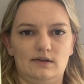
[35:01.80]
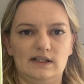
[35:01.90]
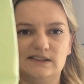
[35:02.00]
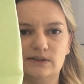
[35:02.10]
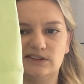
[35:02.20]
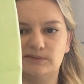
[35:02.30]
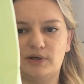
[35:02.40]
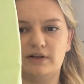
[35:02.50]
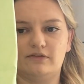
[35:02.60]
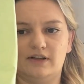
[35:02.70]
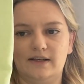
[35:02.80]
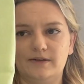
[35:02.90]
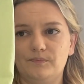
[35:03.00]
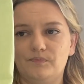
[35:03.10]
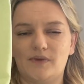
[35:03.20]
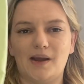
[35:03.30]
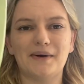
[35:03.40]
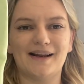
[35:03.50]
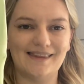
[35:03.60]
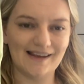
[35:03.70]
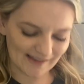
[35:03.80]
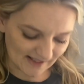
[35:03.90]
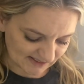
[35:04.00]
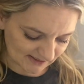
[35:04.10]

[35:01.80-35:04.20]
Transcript: it's called Spring Fling, but I think these are